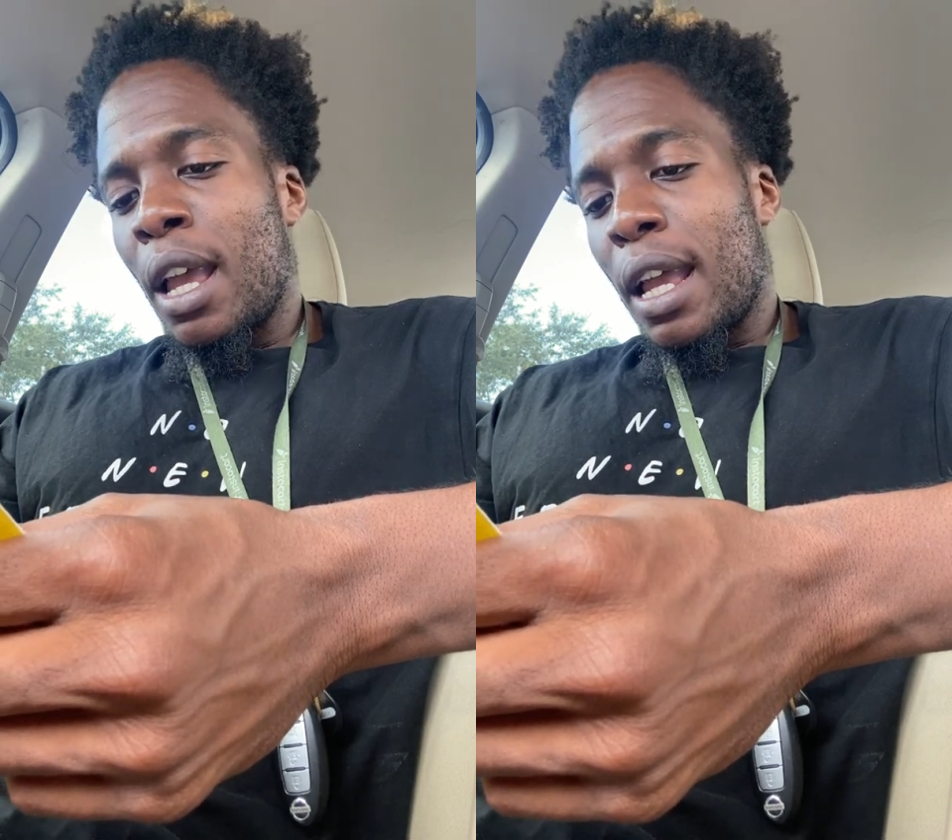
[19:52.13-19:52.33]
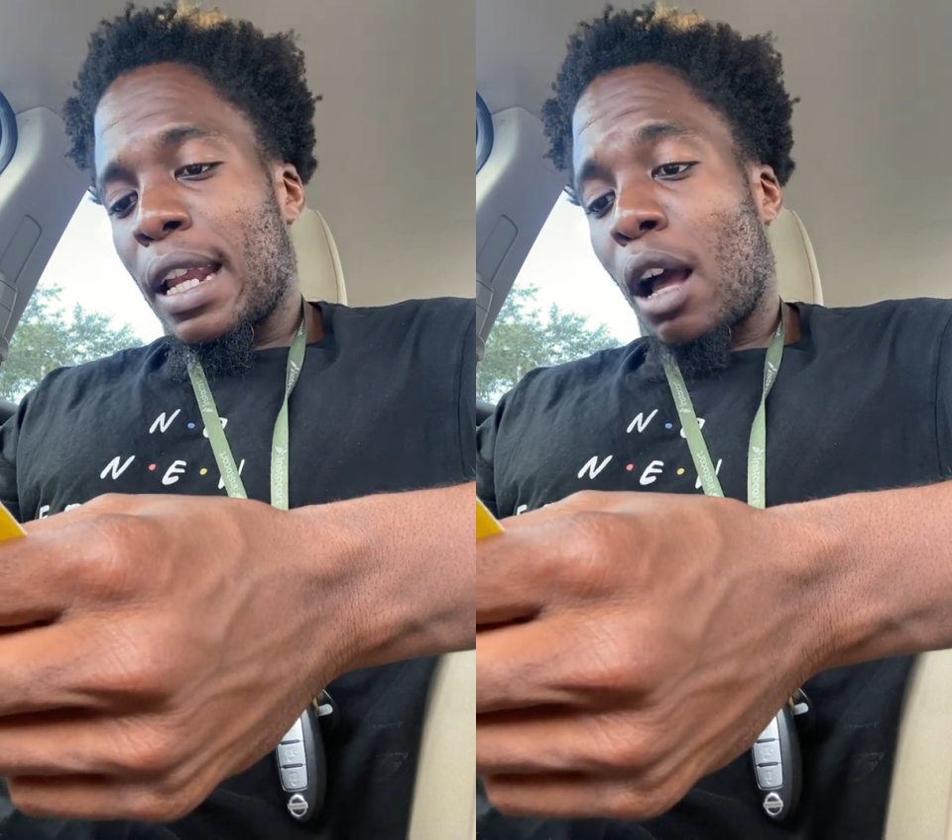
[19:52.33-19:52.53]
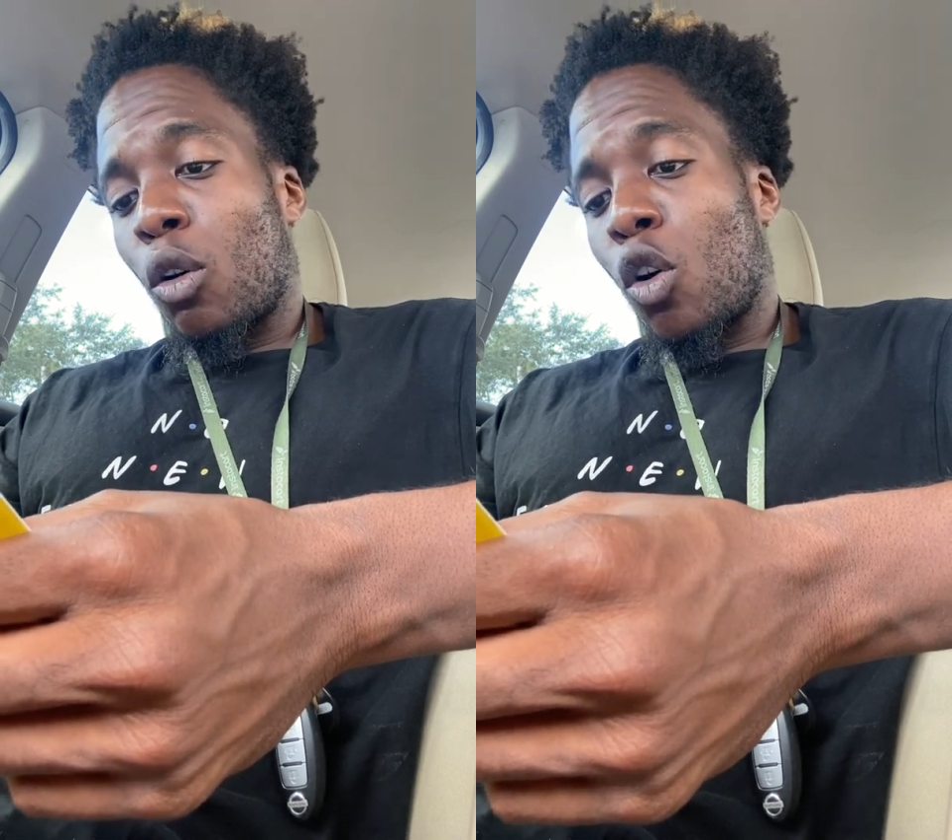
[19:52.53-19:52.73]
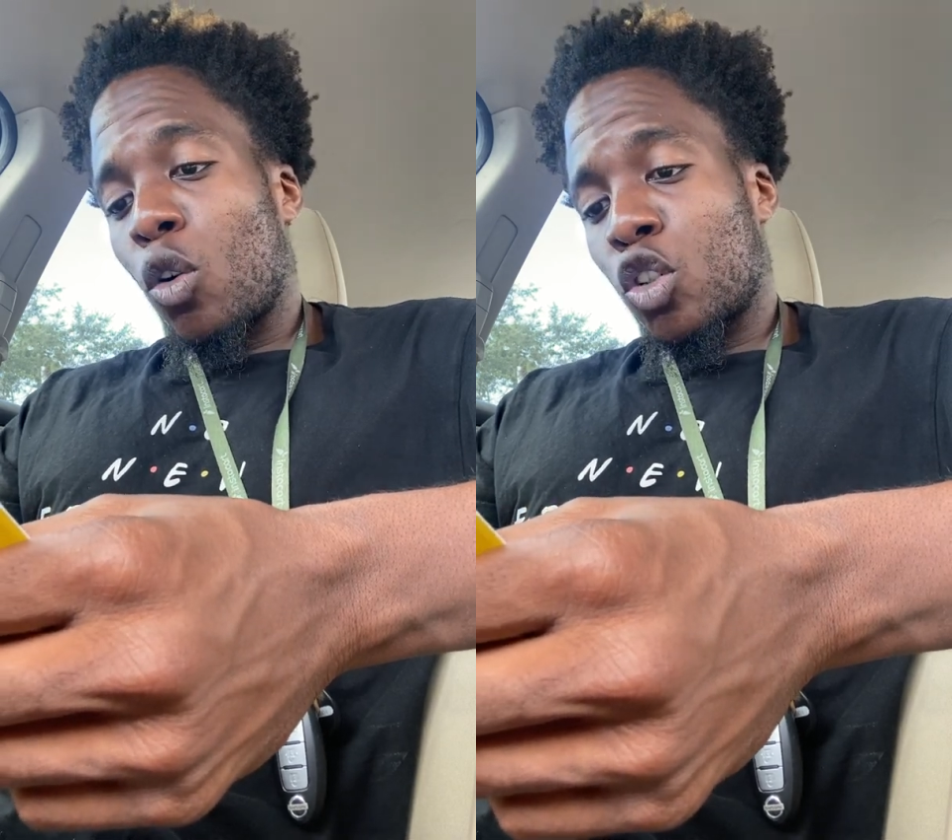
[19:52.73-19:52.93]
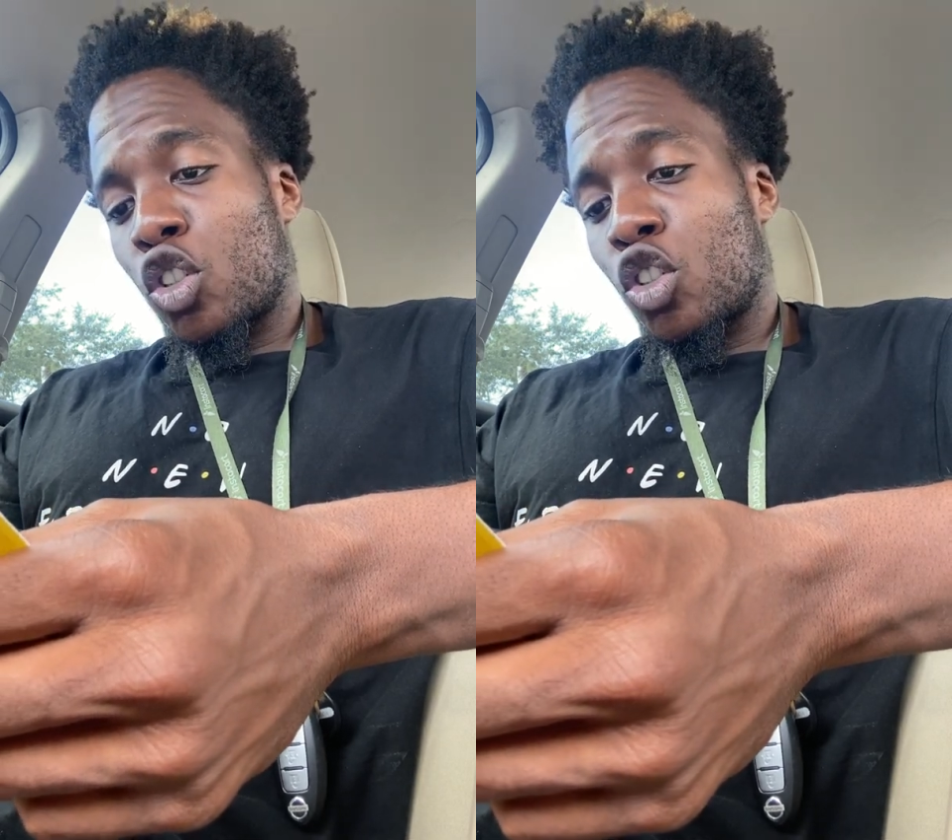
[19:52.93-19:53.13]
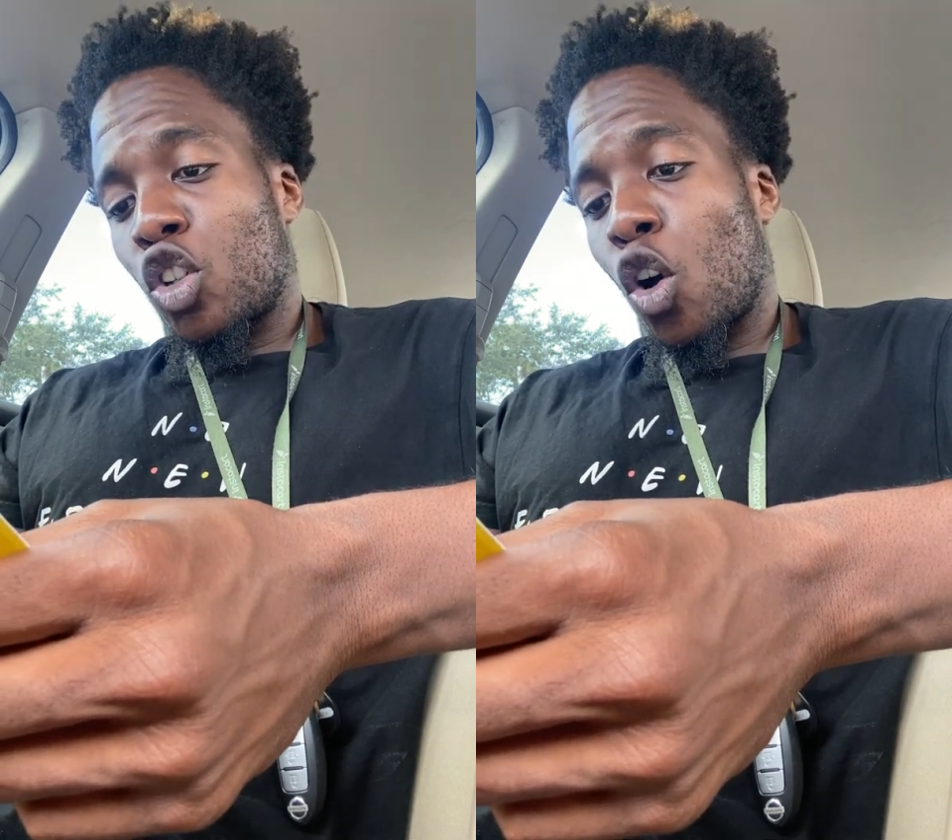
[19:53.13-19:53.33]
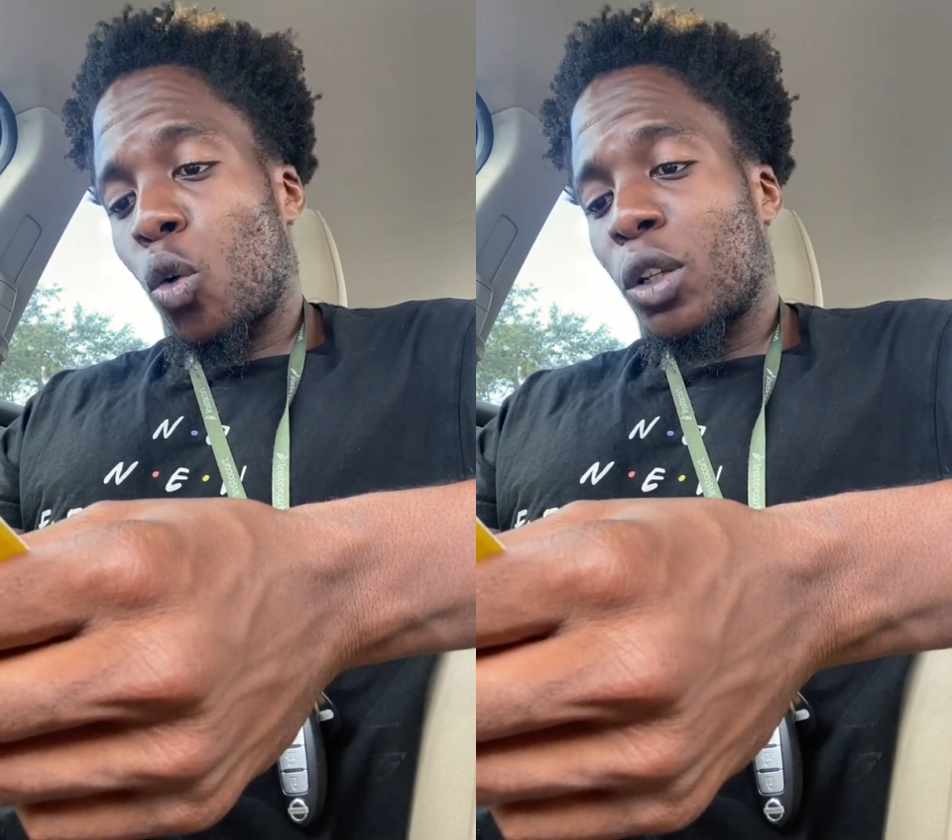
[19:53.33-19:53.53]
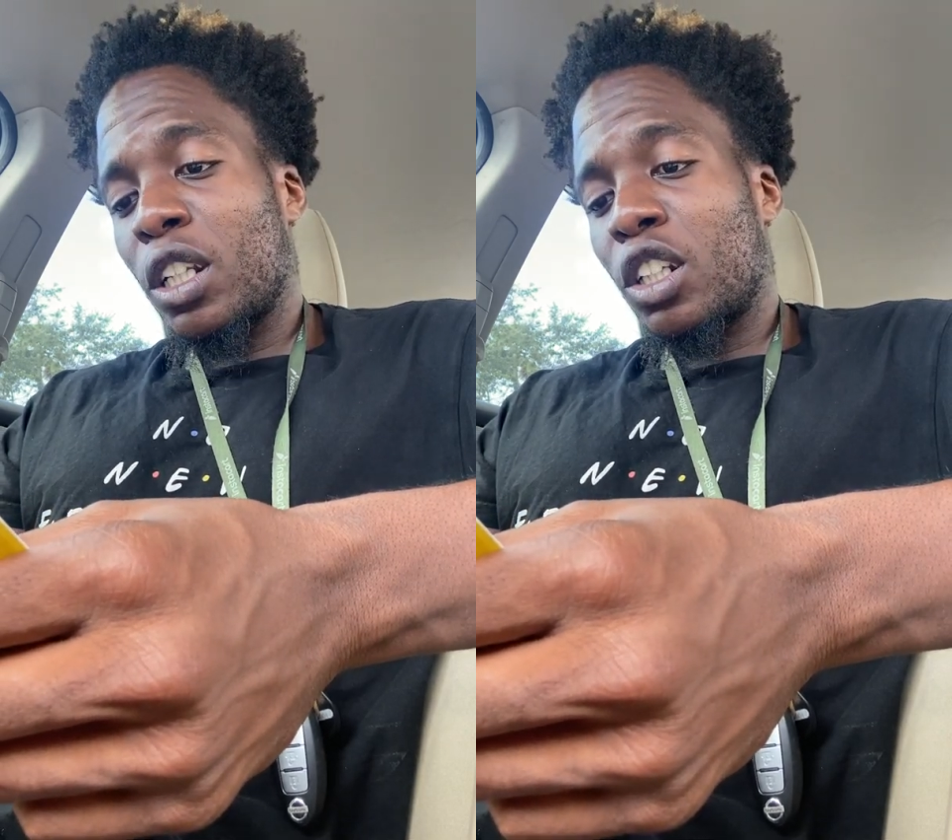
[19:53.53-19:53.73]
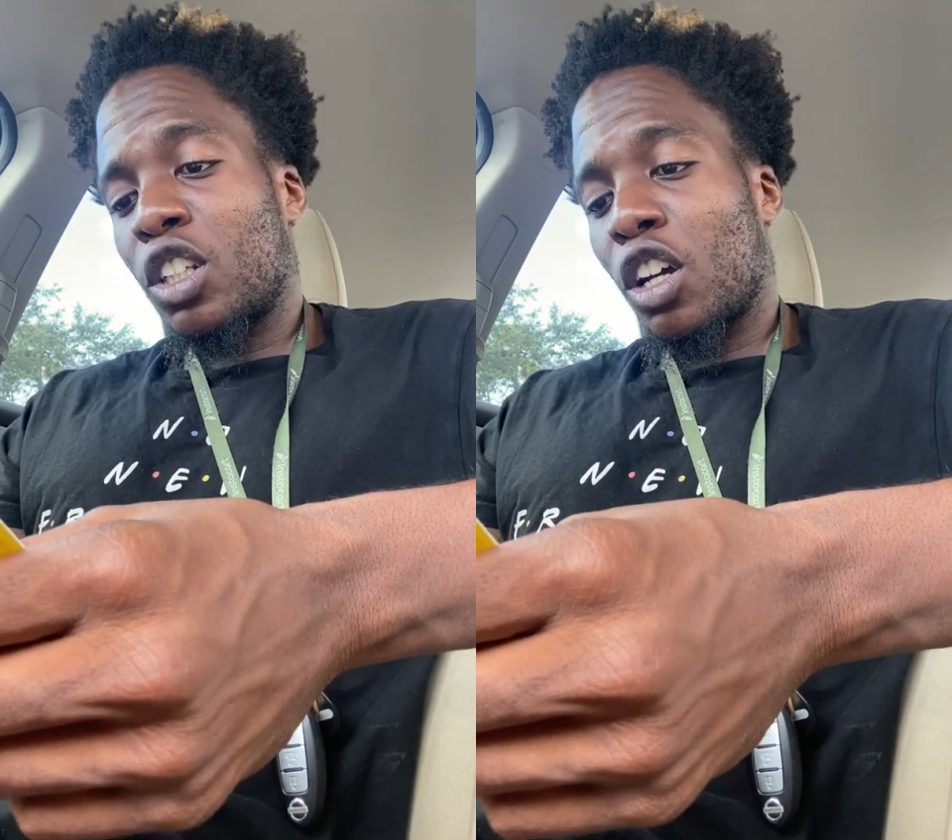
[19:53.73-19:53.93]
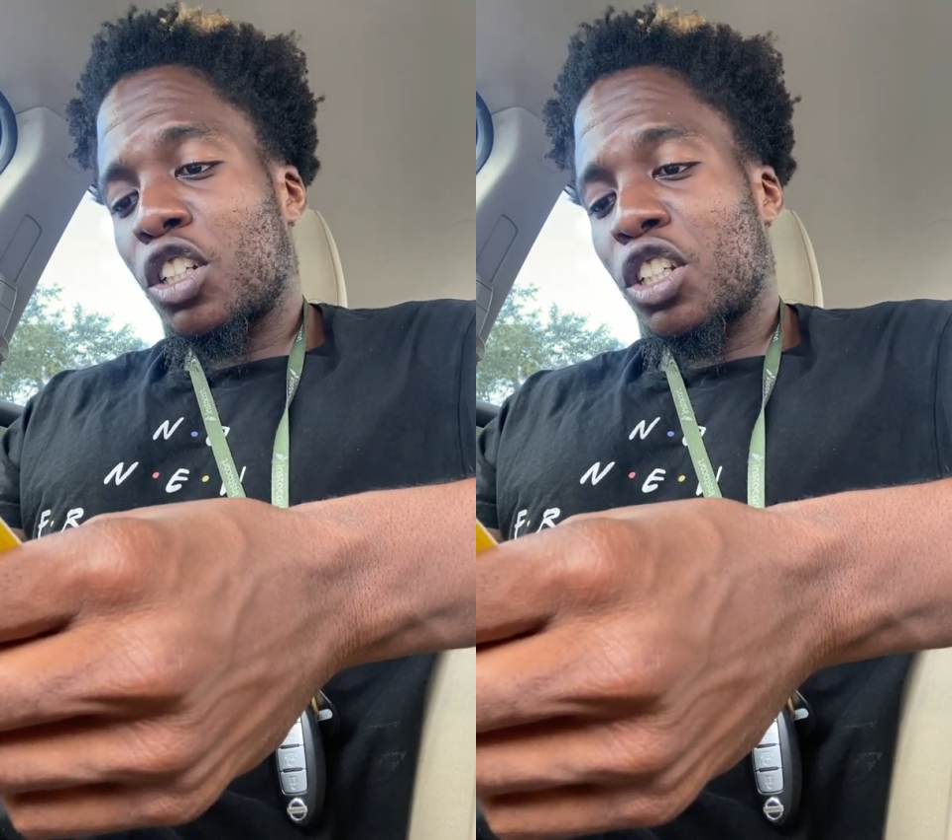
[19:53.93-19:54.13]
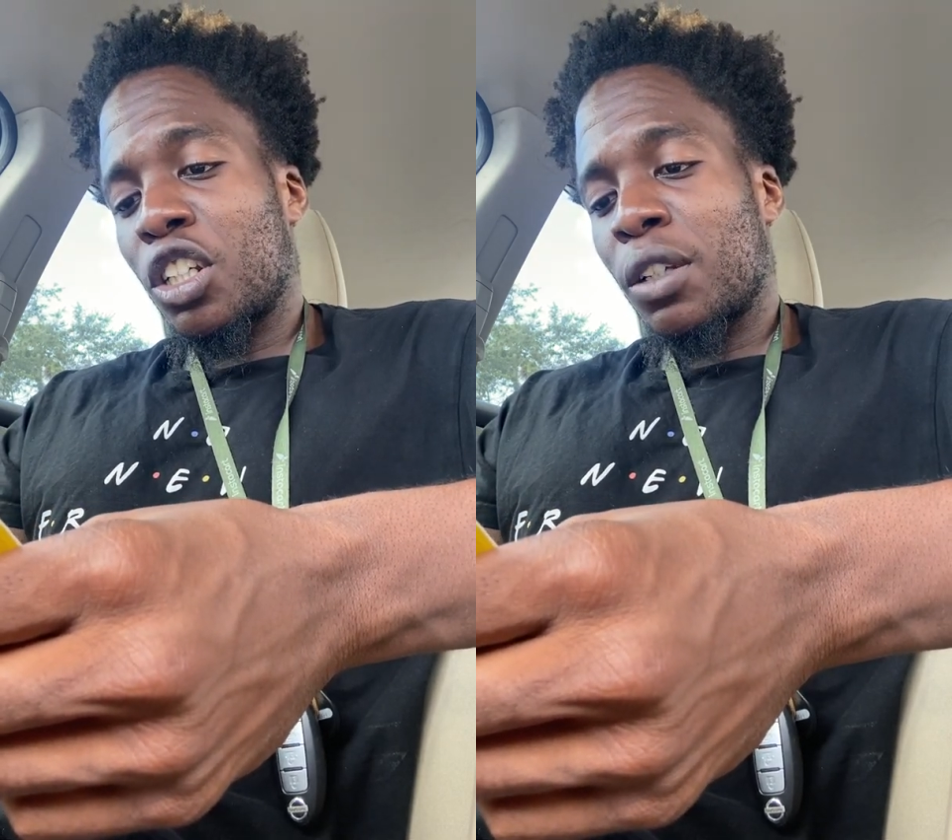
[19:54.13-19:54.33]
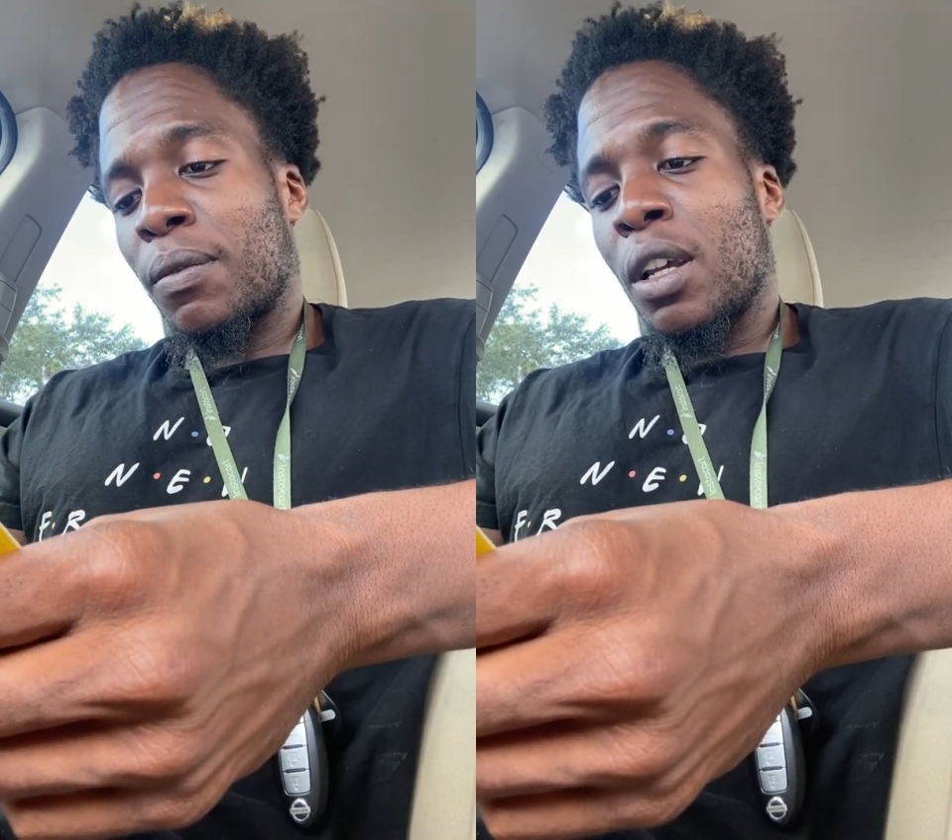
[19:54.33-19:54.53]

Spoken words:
and how coach Tony Dungy